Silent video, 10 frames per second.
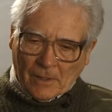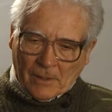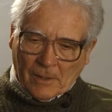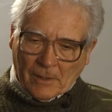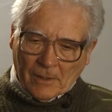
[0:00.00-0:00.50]
uh,
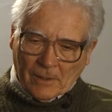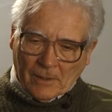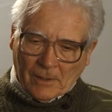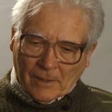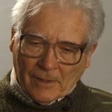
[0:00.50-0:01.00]

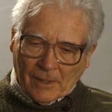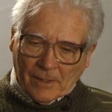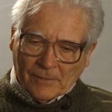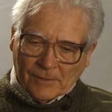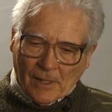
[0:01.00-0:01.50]
in,
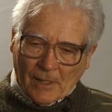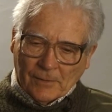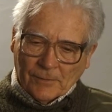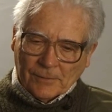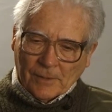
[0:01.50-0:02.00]
in,
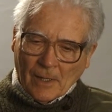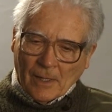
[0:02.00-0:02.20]
science,